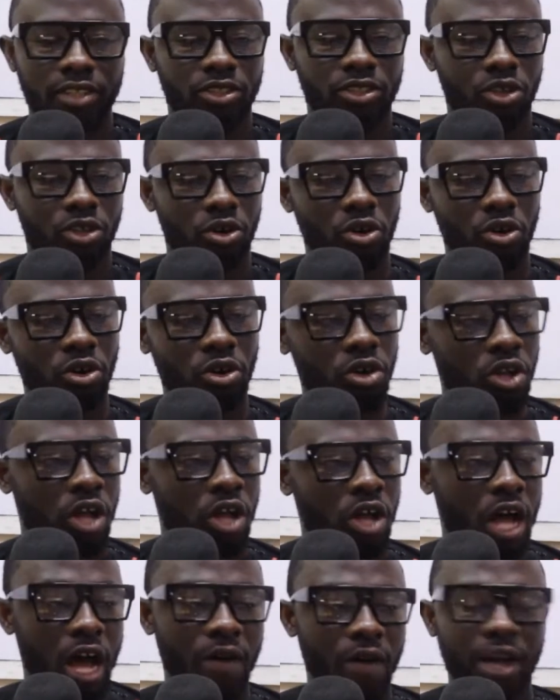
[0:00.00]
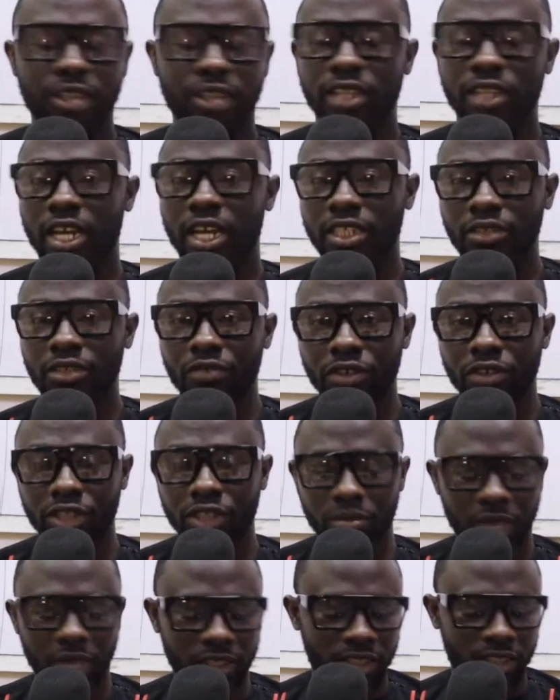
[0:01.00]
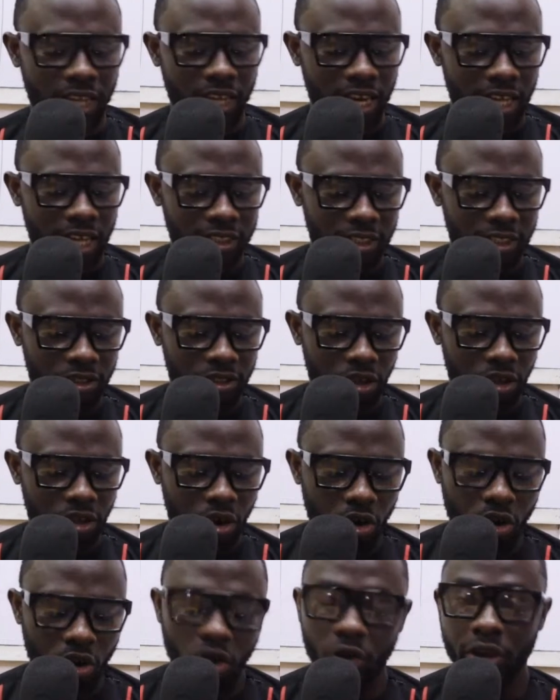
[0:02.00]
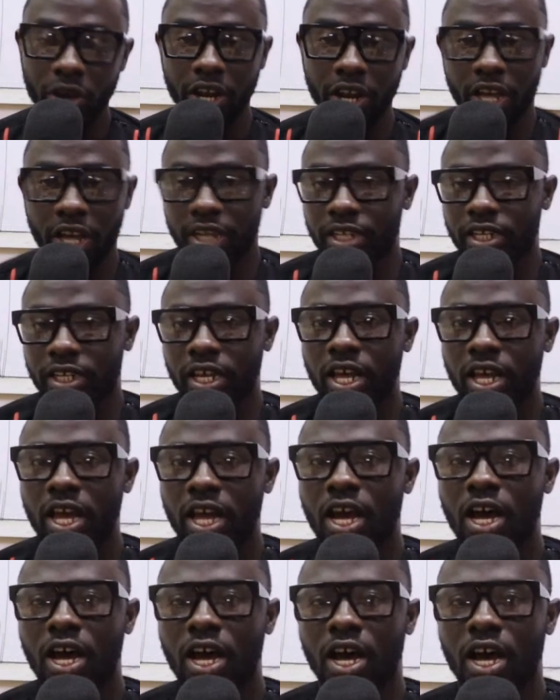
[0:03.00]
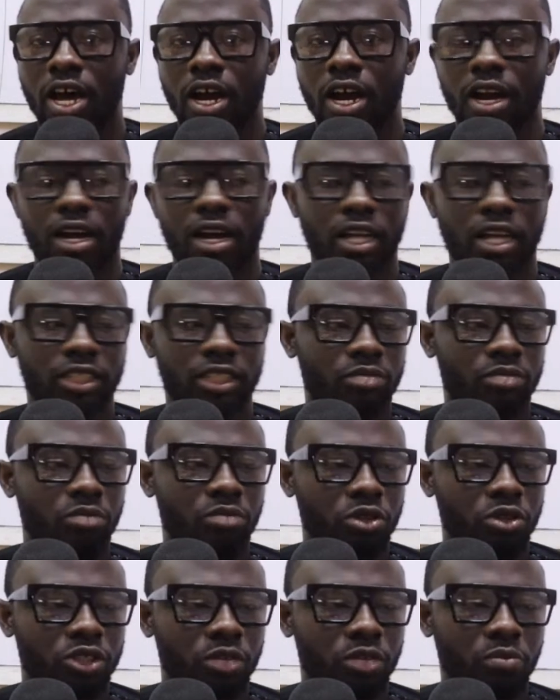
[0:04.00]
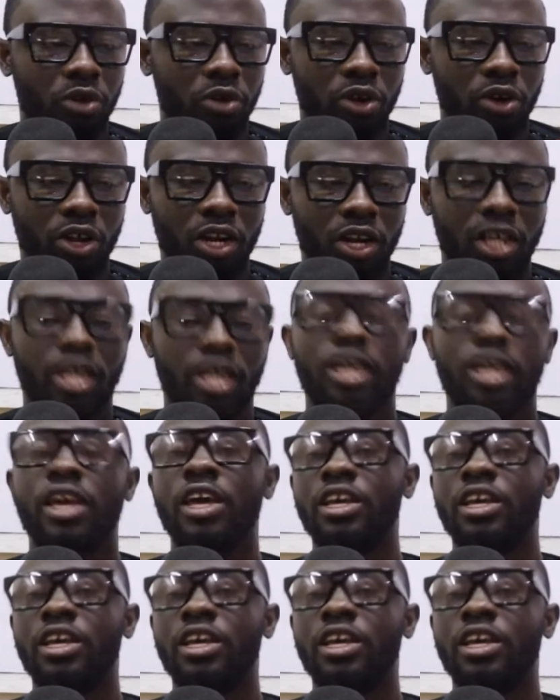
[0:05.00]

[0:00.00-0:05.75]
So our executive leadership masterclass is ongoing and uh, as most importantly,